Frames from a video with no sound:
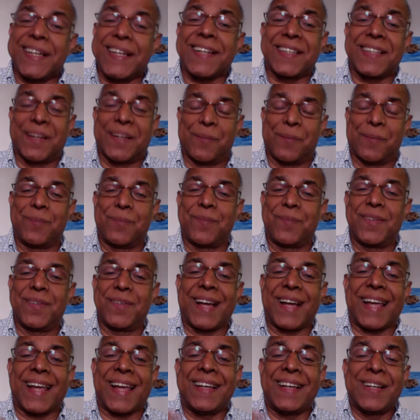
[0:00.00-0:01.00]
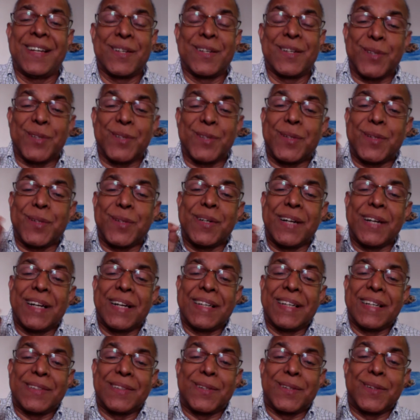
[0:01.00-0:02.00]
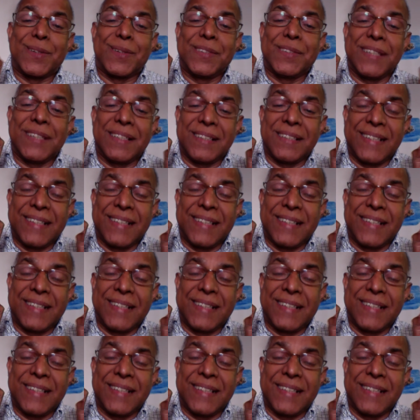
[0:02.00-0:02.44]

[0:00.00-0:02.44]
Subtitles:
them. Okay, so to